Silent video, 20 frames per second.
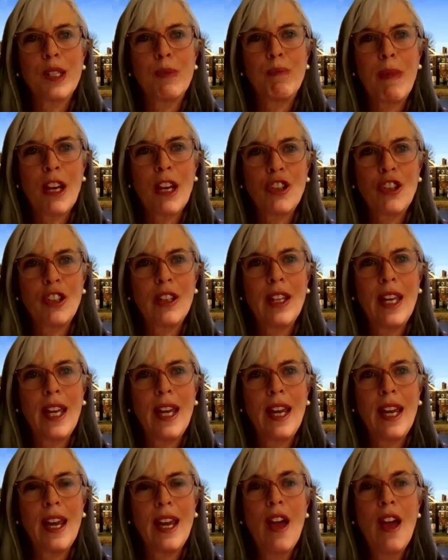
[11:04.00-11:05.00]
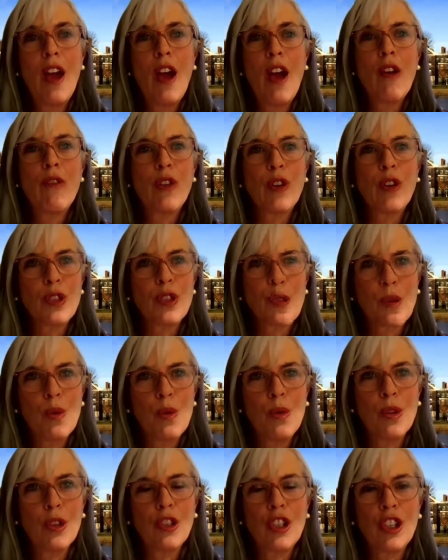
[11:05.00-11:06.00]
especially for
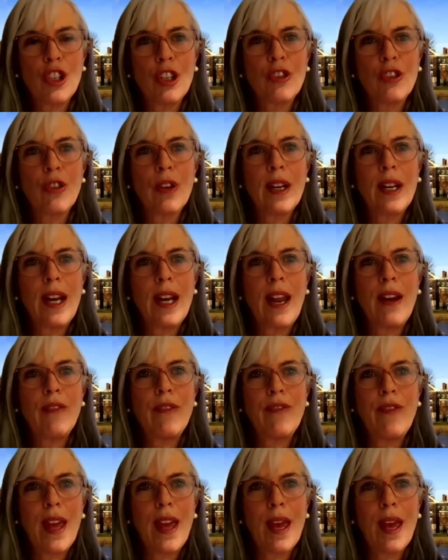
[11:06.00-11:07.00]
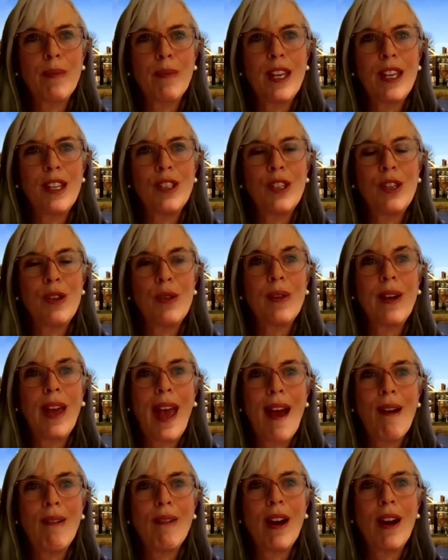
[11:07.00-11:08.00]
school children and families who
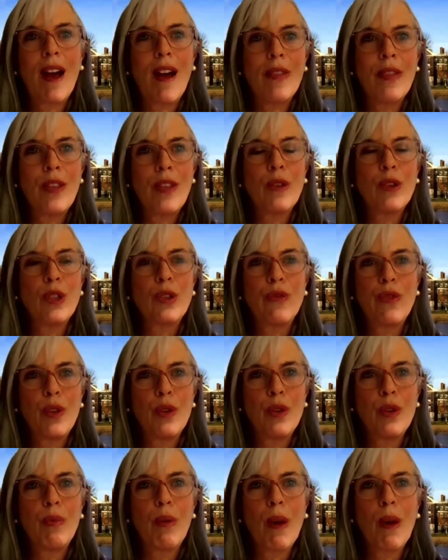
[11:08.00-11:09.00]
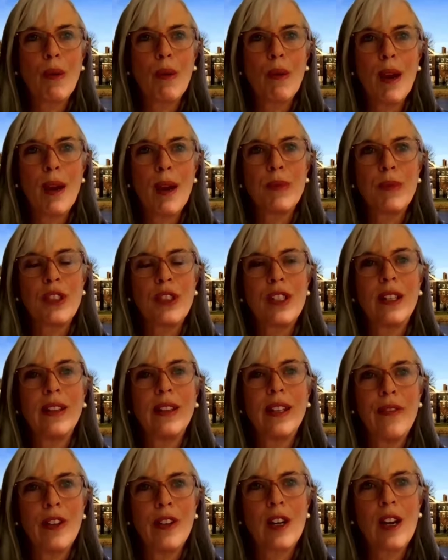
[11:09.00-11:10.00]
count on those food programs
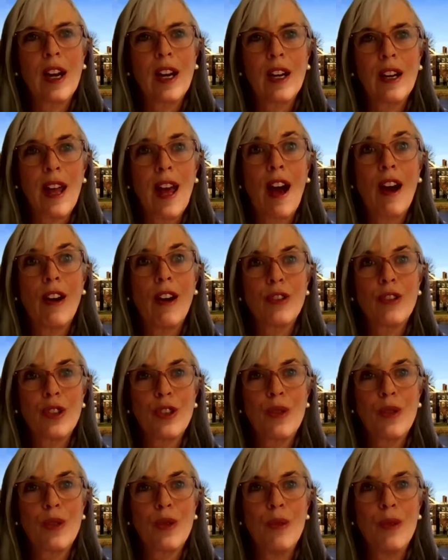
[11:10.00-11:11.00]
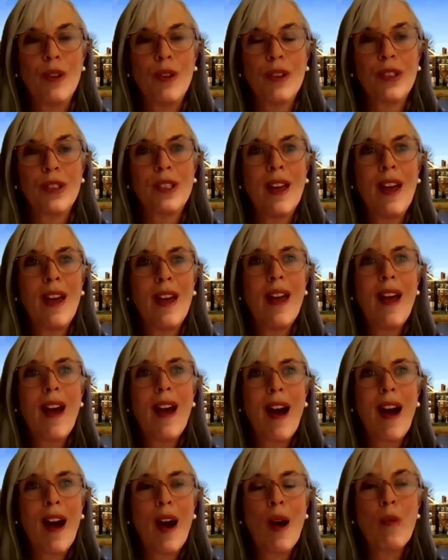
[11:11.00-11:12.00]
delivered at our schools.
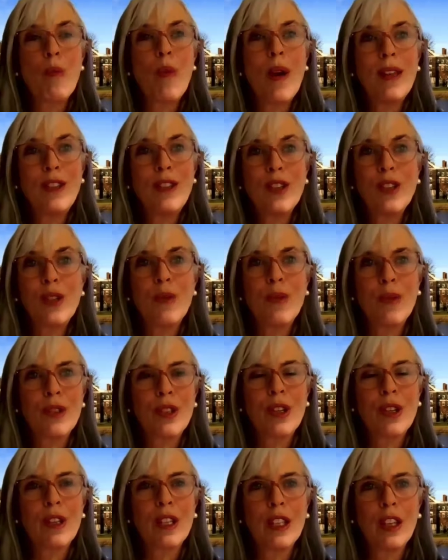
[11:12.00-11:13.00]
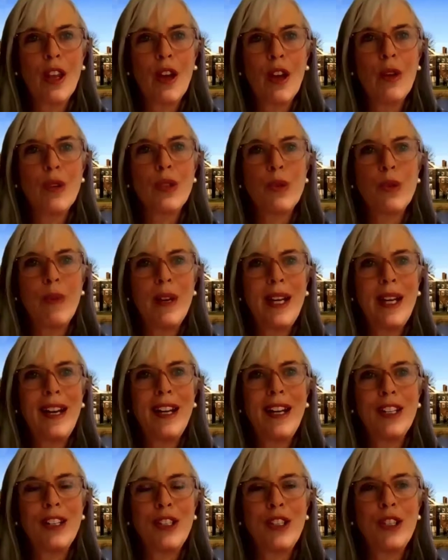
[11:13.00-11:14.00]
When schools are closed, we
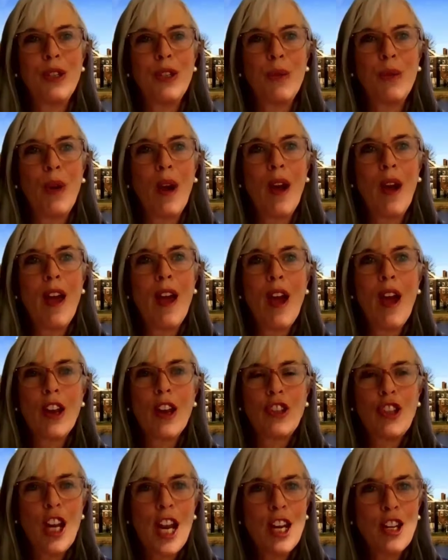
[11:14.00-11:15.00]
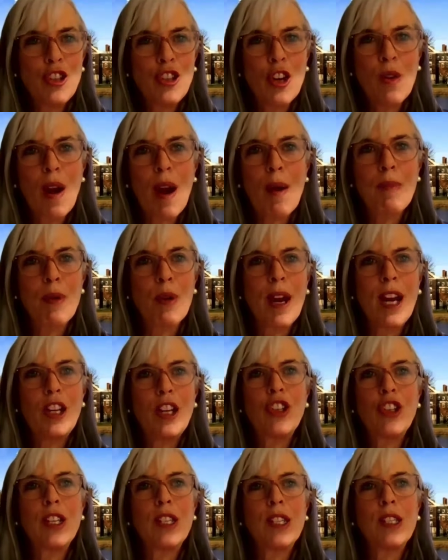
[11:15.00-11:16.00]
needed to change our
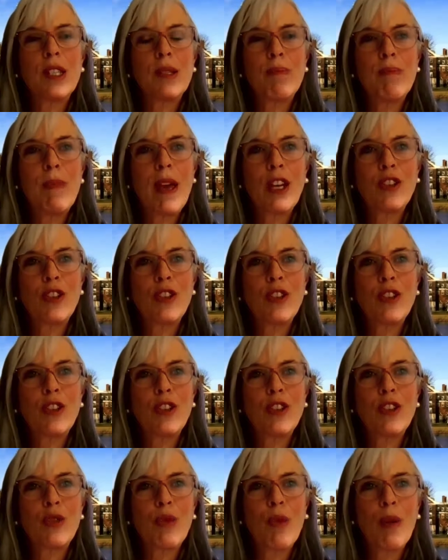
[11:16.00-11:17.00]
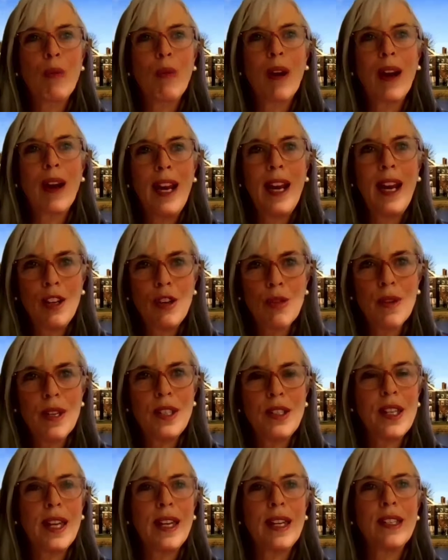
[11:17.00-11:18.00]
operations, make sure we're
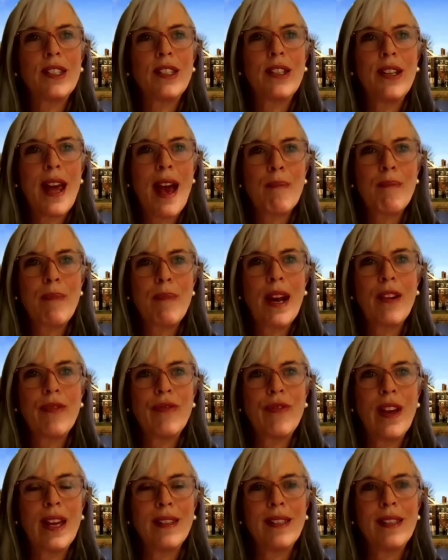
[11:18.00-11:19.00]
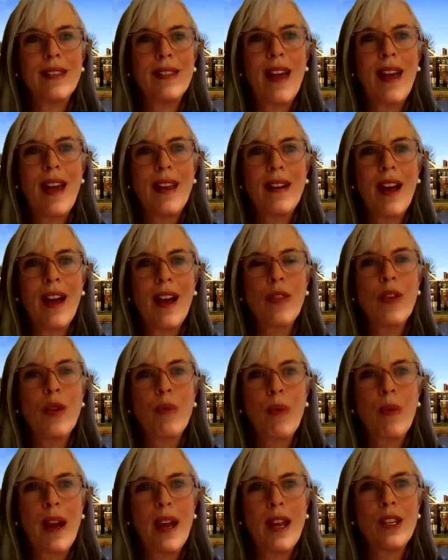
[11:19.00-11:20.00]
increasing SNAP benefits and other
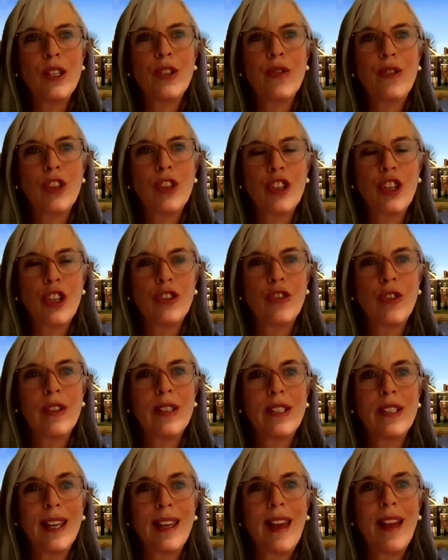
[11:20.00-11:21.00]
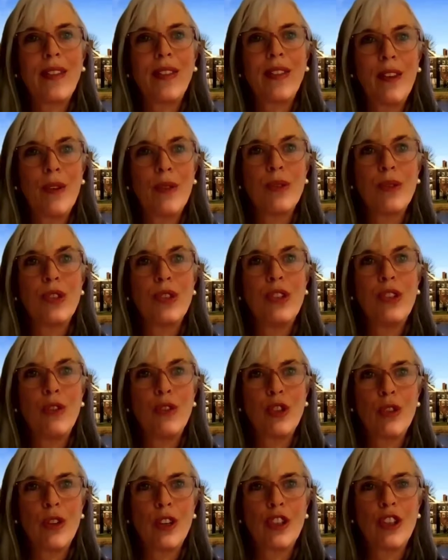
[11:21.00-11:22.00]
ways for children to get those
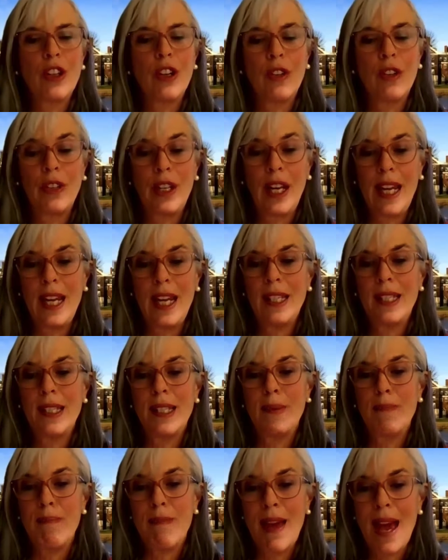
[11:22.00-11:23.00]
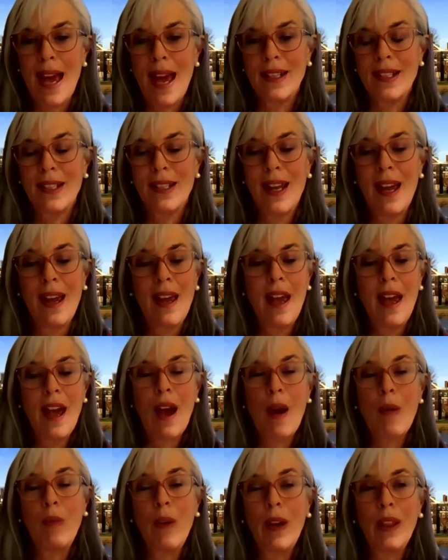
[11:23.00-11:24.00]
nutritional needs met.
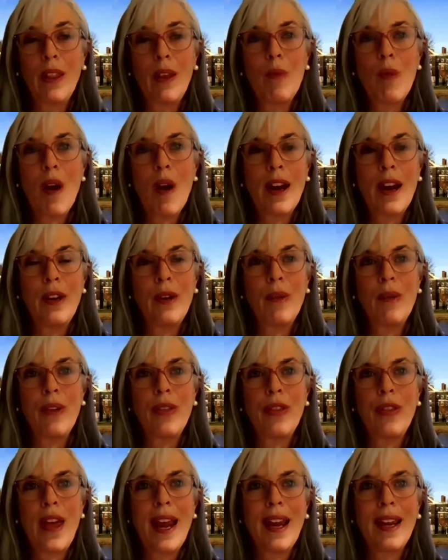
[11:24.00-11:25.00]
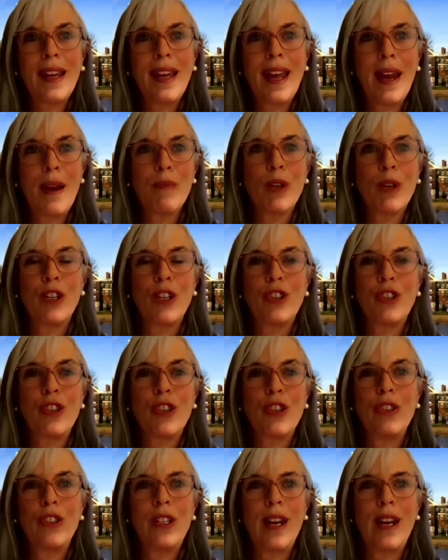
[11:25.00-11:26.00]
I really want to thank Cambridge,
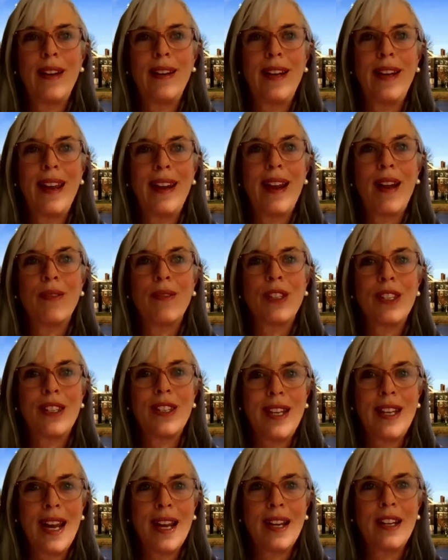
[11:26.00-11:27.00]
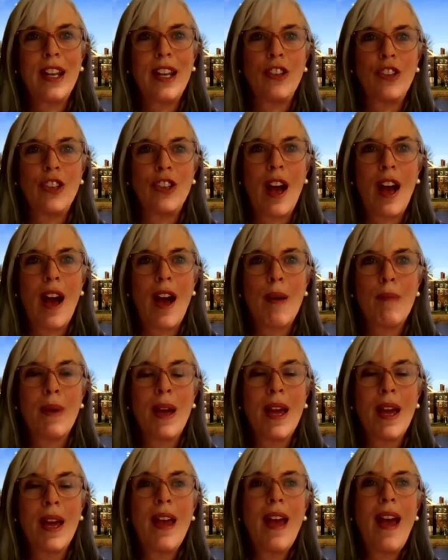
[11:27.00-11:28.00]
who's done an outstanding
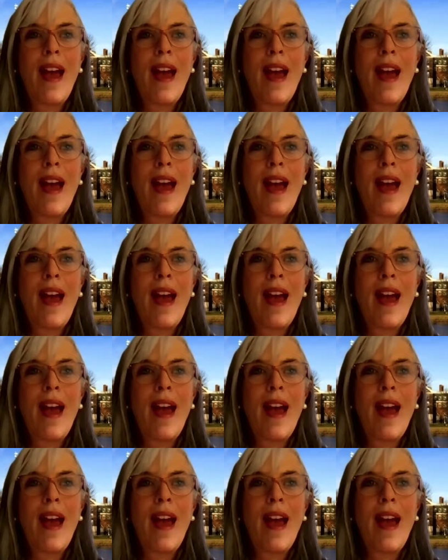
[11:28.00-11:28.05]
job